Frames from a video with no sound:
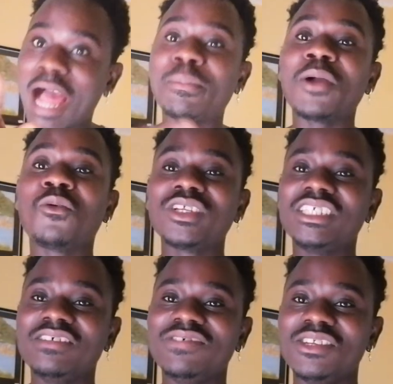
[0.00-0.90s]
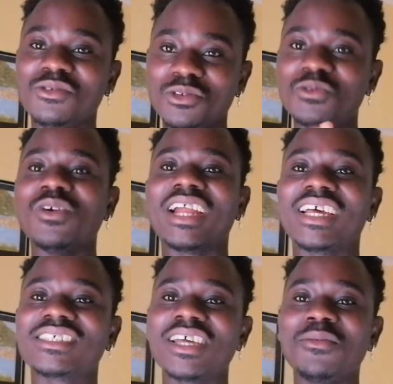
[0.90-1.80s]
I bet watch this video, you go
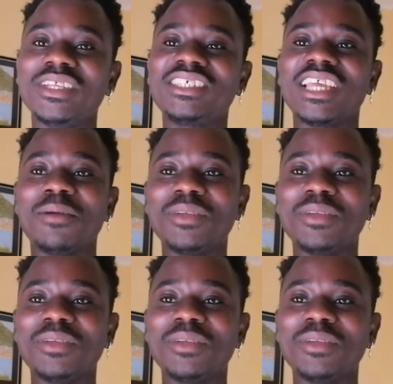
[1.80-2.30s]
understand what